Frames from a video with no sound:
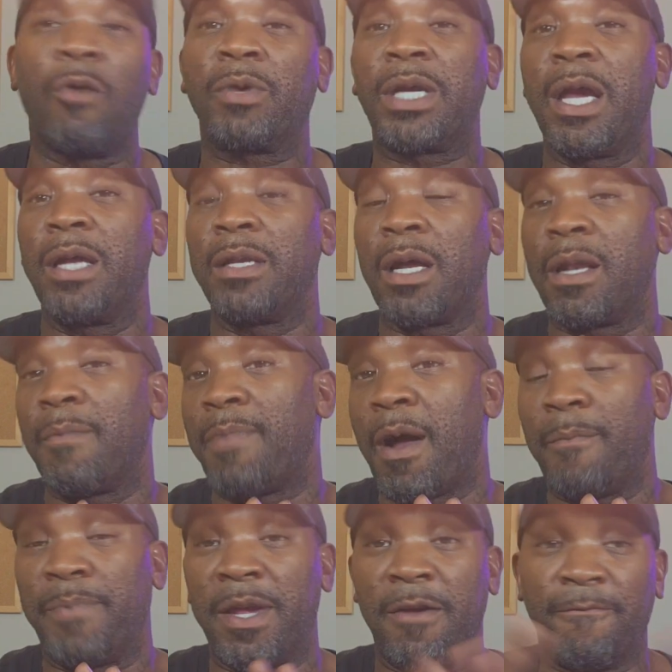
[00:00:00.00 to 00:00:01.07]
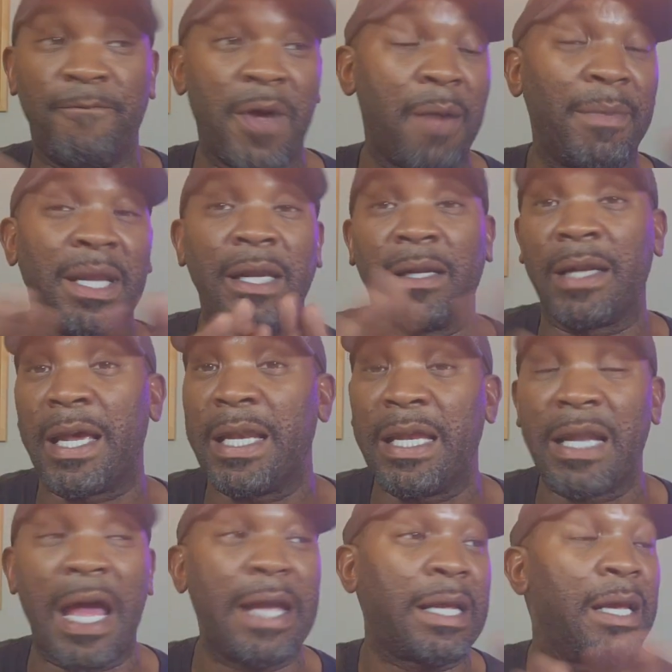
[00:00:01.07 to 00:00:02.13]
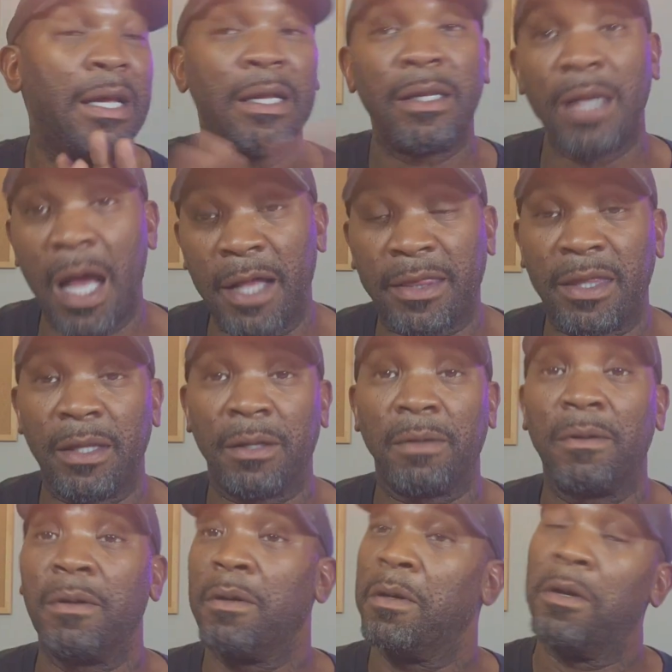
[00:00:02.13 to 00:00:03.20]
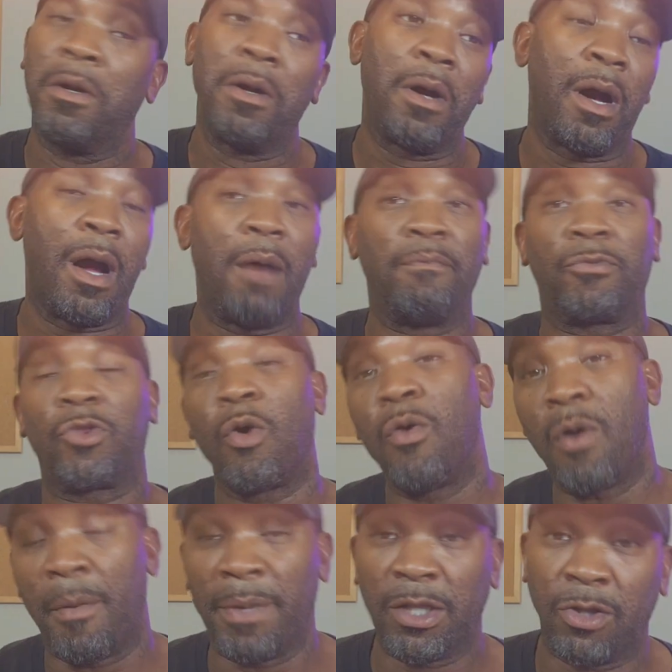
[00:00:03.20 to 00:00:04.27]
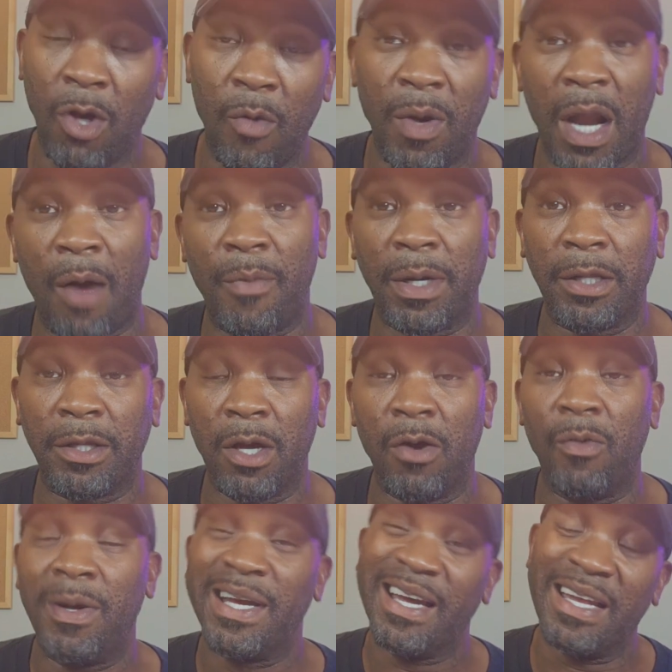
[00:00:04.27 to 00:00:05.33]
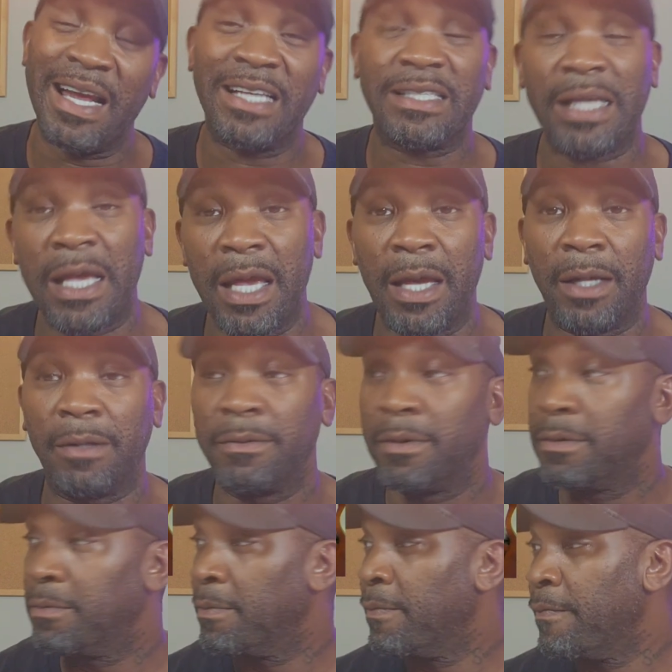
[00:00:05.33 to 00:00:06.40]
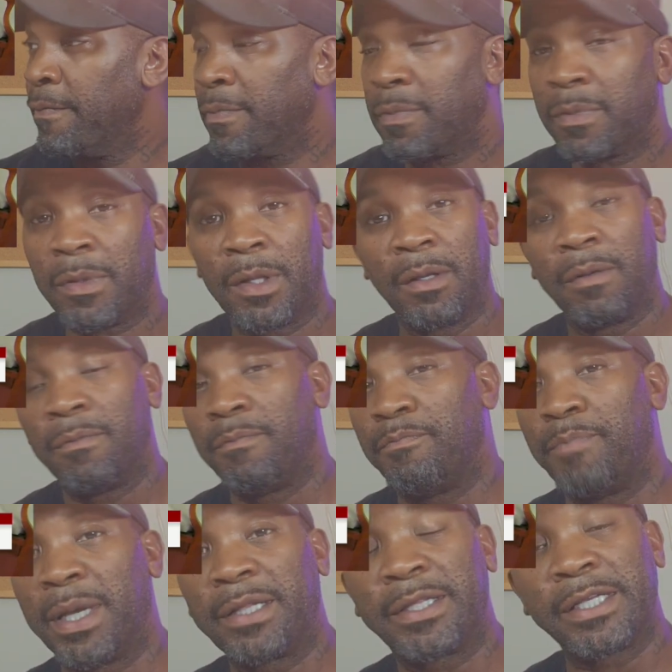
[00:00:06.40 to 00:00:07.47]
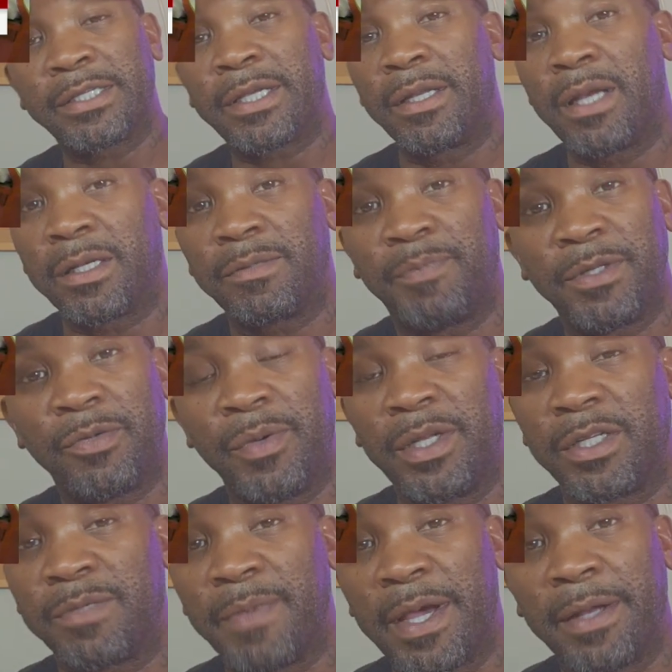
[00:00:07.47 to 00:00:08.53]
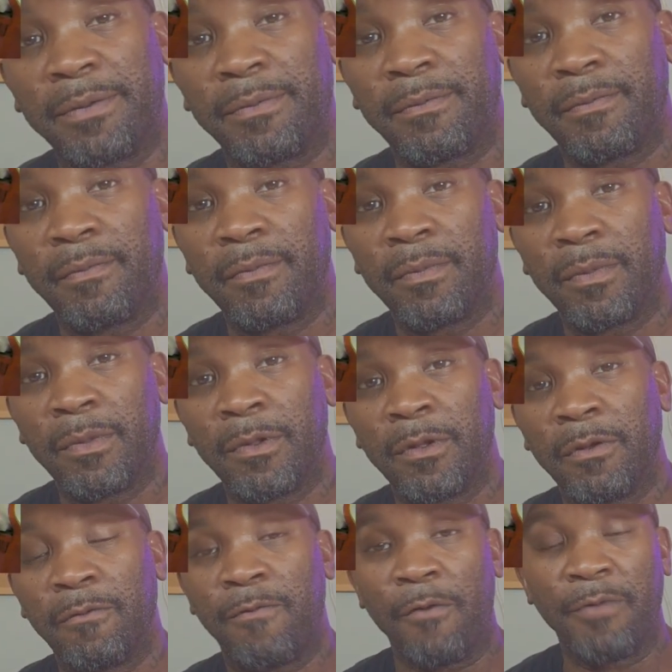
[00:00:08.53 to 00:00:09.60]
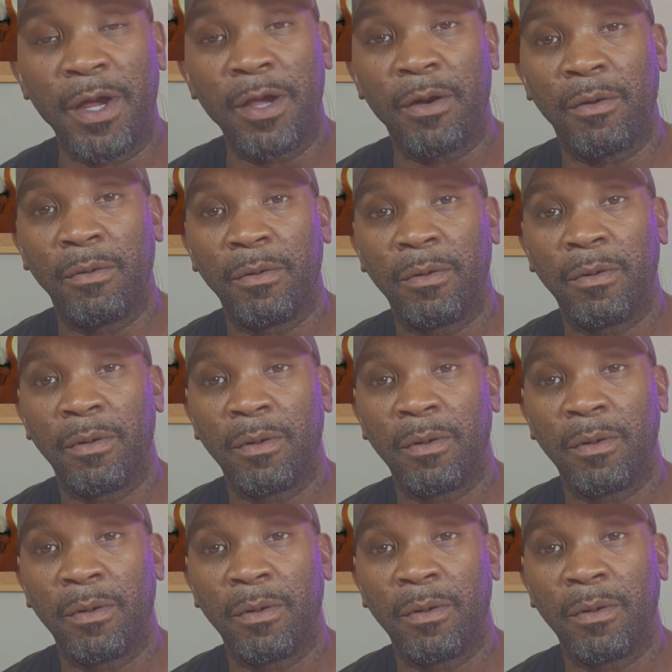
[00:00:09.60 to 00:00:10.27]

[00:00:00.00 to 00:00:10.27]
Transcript: Don't care nothing about being feminine, ladylike, nothing. I'm doing, I'm gonna do what I want to do, and that's it. Big disconnect between us, man. For real.